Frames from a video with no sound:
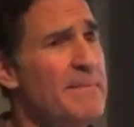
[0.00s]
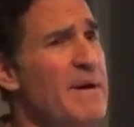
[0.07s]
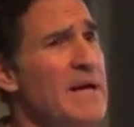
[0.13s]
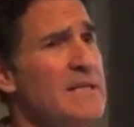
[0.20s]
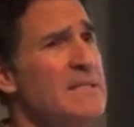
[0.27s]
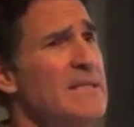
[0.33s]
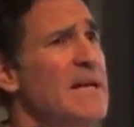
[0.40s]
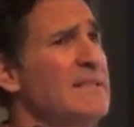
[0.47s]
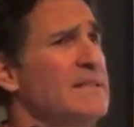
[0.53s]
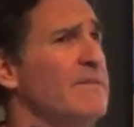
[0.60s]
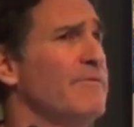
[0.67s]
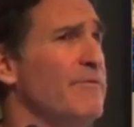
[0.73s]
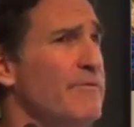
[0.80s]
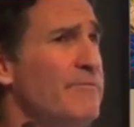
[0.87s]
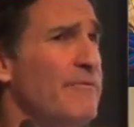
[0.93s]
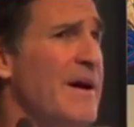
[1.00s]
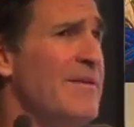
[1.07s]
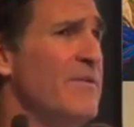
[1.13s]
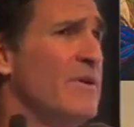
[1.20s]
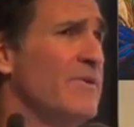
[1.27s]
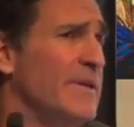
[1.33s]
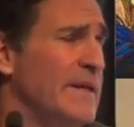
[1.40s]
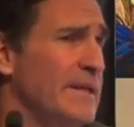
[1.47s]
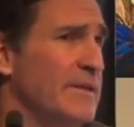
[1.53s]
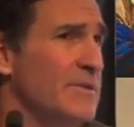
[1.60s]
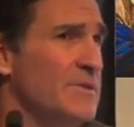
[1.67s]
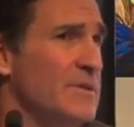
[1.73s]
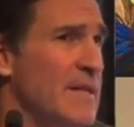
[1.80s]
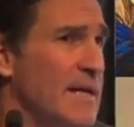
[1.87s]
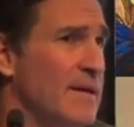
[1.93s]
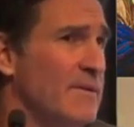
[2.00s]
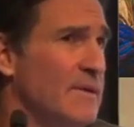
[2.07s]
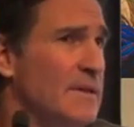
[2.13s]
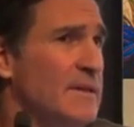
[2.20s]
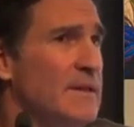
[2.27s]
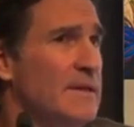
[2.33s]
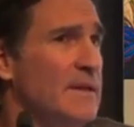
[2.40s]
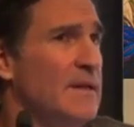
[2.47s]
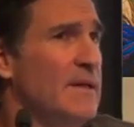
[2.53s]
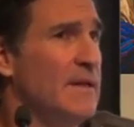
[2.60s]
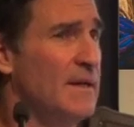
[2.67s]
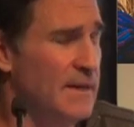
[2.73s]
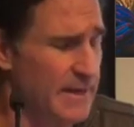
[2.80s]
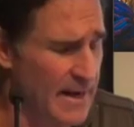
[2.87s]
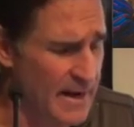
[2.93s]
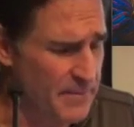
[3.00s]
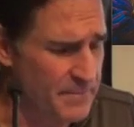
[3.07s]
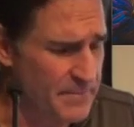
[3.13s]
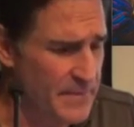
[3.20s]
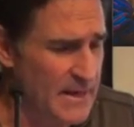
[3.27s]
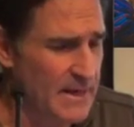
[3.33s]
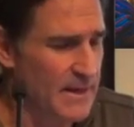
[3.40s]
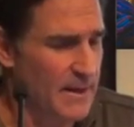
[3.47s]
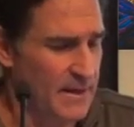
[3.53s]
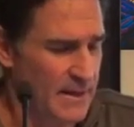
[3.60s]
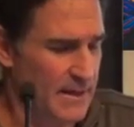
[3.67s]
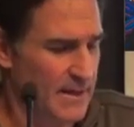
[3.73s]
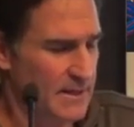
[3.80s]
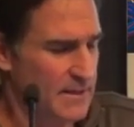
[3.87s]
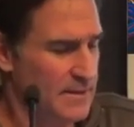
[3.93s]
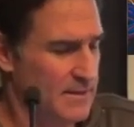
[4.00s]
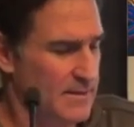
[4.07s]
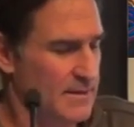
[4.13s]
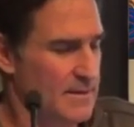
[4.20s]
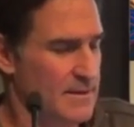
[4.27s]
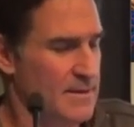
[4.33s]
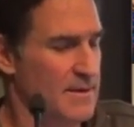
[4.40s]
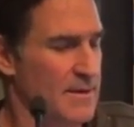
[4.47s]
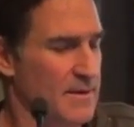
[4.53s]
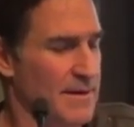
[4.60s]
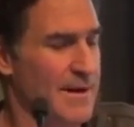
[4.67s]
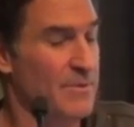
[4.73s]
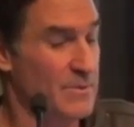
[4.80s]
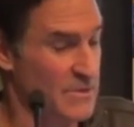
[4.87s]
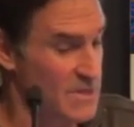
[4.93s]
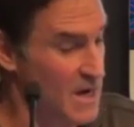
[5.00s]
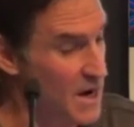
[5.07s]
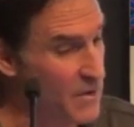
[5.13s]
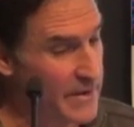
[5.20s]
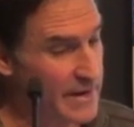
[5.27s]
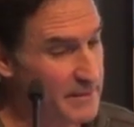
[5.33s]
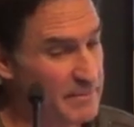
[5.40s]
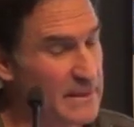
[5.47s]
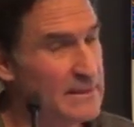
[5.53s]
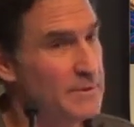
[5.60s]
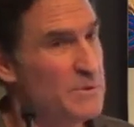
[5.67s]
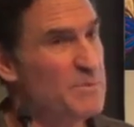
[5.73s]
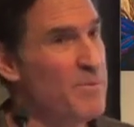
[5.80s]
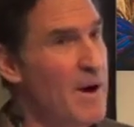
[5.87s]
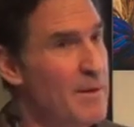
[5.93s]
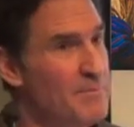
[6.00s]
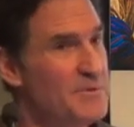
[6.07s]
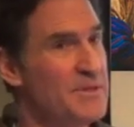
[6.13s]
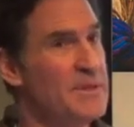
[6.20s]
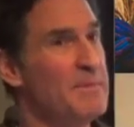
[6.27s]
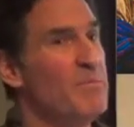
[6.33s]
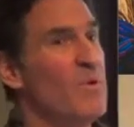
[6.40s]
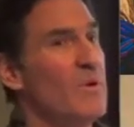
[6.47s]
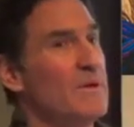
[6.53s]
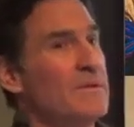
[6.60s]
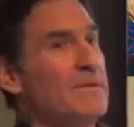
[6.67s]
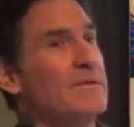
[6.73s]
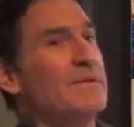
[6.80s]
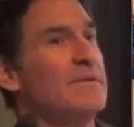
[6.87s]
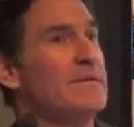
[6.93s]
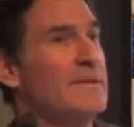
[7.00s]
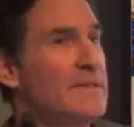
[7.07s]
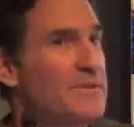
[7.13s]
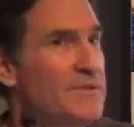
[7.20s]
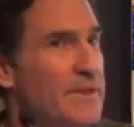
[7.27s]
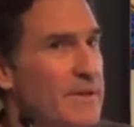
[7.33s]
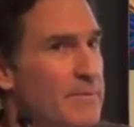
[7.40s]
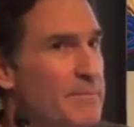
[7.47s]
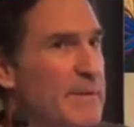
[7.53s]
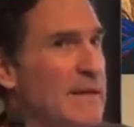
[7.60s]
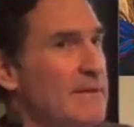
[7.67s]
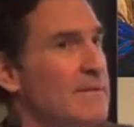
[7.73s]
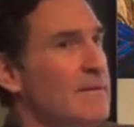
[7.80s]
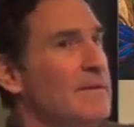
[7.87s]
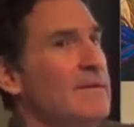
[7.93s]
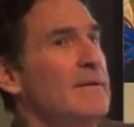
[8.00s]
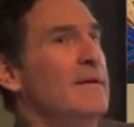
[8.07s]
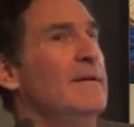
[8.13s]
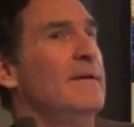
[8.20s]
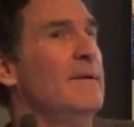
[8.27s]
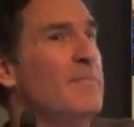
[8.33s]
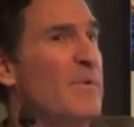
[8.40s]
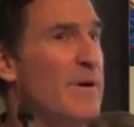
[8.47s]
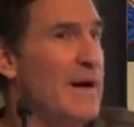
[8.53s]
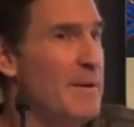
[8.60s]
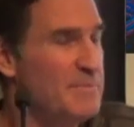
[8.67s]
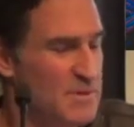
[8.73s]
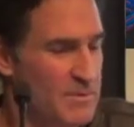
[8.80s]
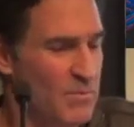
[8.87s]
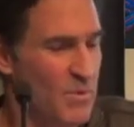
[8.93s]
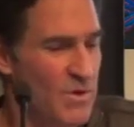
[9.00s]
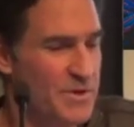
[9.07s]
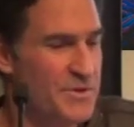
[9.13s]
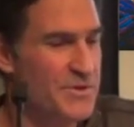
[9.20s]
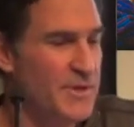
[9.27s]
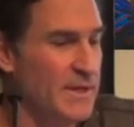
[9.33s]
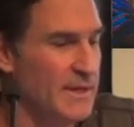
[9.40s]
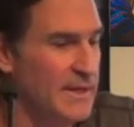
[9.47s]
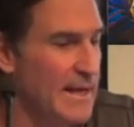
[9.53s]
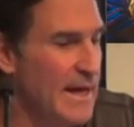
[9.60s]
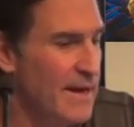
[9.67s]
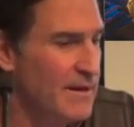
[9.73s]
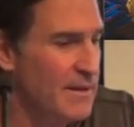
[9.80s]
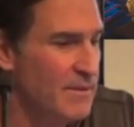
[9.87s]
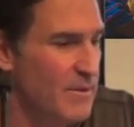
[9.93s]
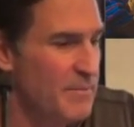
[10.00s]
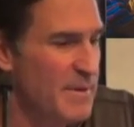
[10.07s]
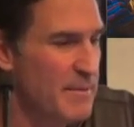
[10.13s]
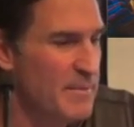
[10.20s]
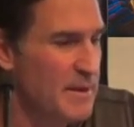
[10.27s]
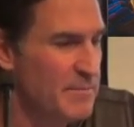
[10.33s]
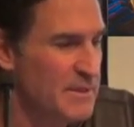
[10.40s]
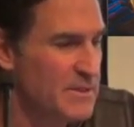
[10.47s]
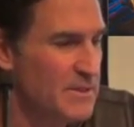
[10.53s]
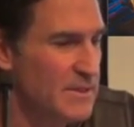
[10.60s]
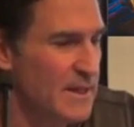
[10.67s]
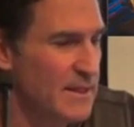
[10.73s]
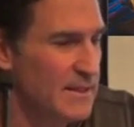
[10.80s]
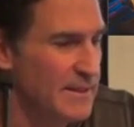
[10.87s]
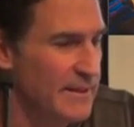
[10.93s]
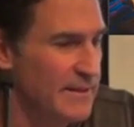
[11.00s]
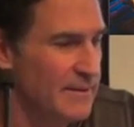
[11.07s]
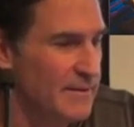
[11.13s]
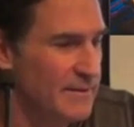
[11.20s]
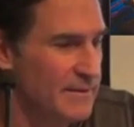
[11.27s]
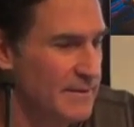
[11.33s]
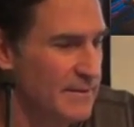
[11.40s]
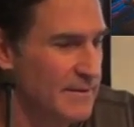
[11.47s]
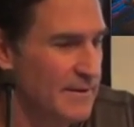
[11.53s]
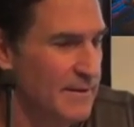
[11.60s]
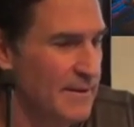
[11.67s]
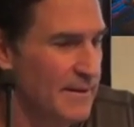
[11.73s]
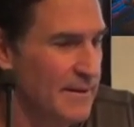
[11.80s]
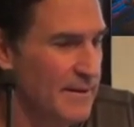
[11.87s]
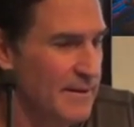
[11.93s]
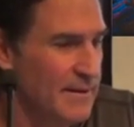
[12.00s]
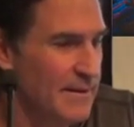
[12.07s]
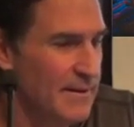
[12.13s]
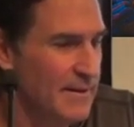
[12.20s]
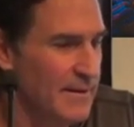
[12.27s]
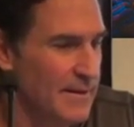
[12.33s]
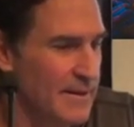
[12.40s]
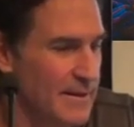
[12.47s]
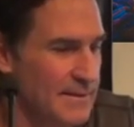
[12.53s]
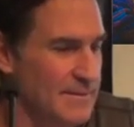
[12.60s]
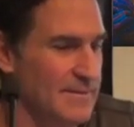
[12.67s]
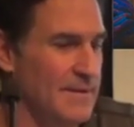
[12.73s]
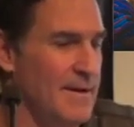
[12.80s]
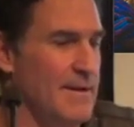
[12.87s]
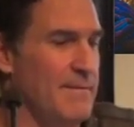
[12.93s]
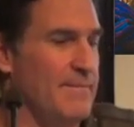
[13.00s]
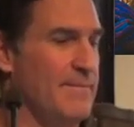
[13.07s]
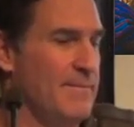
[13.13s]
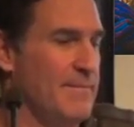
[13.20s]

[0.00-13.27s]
in Monasanta for 500 years now. Yeah, and uh, I was going, but there was problems at the border this year about perhaps the border shutting down. I thought maybe I'd be stuck there, and yeah,